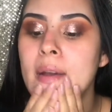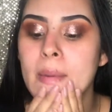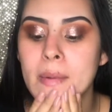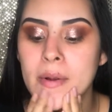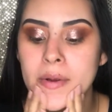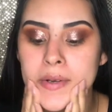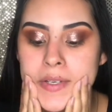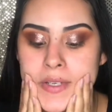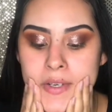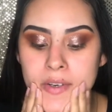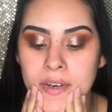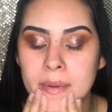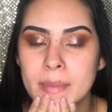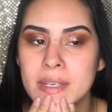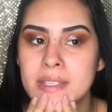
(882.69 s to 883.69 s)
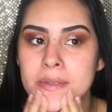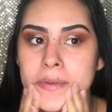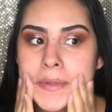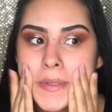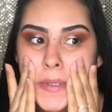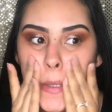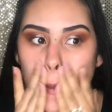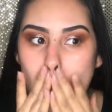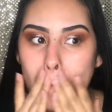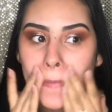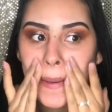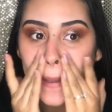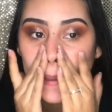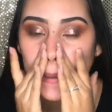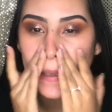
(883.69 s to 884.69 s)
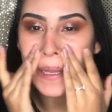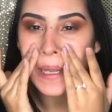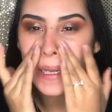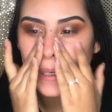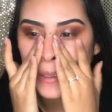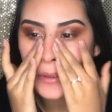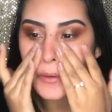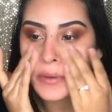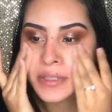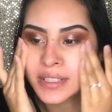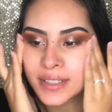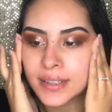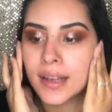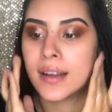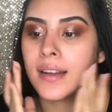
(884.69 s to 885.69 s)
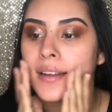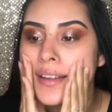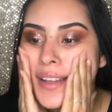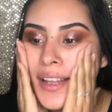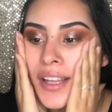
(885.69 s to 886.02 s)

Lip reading: I'm not sure how much it was, but I know it's not